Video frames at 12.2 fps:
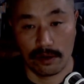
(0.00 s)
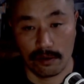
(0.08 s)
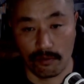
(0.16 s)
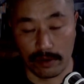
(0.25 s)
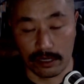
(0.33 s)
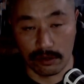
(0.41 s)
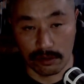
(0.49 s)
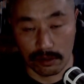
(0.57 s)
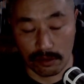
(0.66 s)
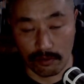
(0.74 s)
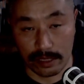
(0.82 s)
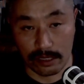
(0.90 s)
When you,
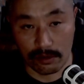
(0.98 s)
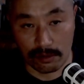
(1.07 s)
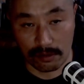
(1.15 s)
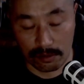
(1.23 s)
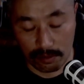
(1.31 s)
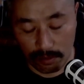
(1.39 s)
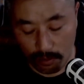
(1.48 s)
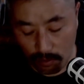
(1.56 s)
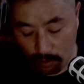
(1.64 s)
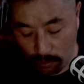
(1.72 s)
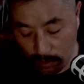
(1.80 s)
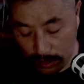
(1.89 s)
when you,
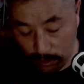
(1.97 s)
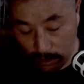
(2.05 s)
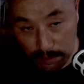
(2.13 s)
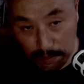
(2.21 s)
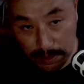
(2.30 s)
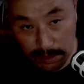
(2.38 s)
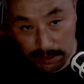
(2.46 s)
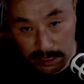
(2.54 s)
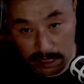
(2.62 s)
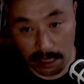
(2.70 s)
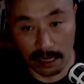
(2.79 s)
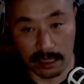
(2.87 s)
when you experience
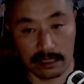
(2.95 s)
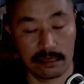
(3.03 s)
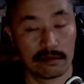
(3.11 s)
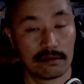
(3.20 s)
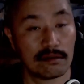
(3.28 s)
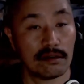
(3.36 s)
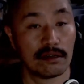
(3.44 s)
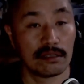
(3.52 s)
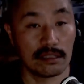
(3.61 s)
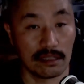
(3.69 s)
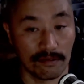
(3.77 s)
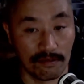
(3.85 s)
that,
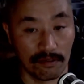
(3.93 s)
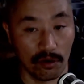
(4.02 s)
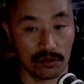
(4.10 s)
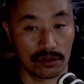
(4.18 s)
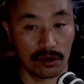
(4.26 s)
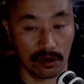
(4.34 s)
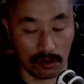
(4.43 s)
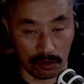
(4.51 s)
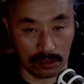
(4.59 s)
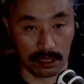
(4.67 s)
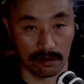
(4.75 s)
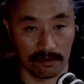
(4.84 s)
devote
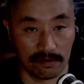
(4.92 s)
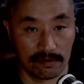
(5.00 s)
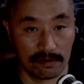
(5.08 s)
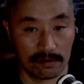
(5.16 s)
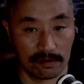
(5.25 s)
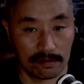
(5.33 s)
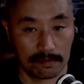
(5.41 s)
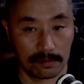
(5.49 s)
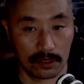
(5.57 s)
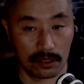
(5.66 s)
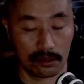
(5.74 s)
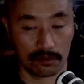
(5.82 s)
yourself
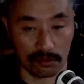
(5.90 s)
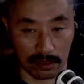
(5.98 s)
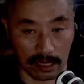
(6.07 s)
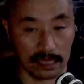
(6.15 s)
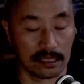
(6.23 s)
to that